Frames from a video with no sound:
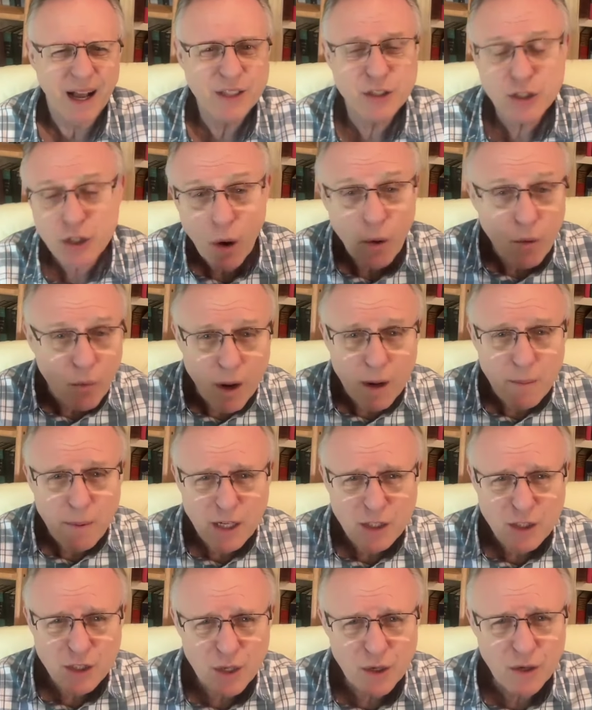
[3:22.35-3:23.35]
So what
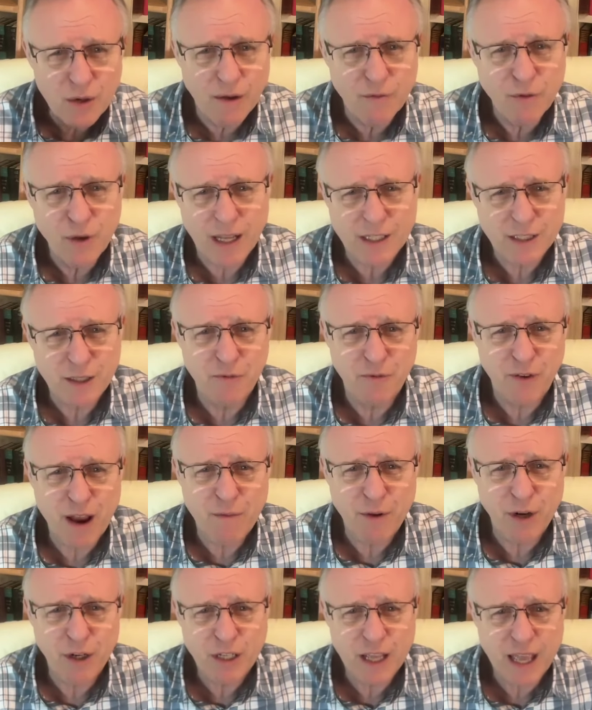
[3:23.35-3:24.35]
about you? If you got some
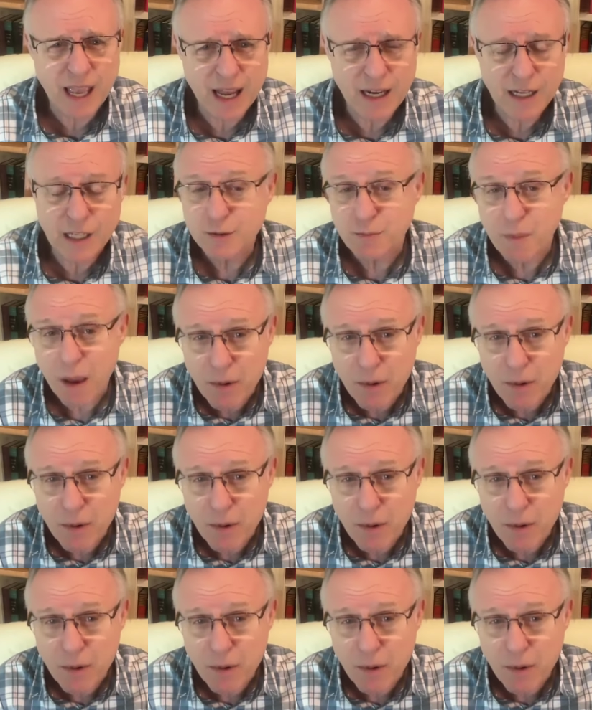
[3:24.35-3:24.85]
favorite candies,